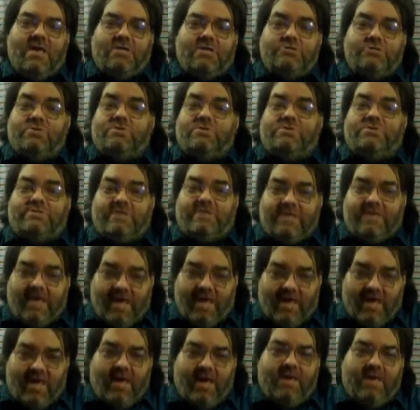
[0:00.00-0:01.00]
George
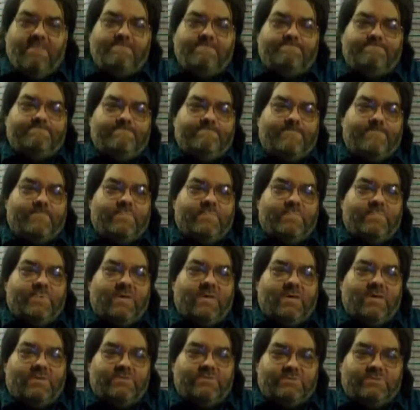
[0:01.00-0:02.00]
Takei,
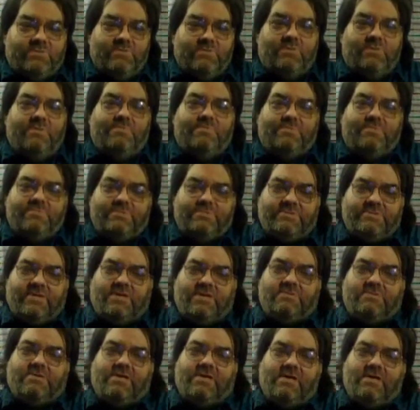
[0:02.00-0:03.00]
Sulu from
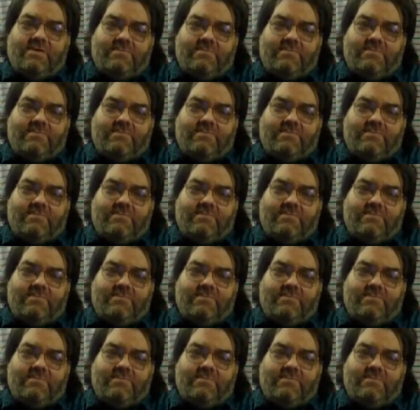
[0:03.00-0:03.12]
Star Trek,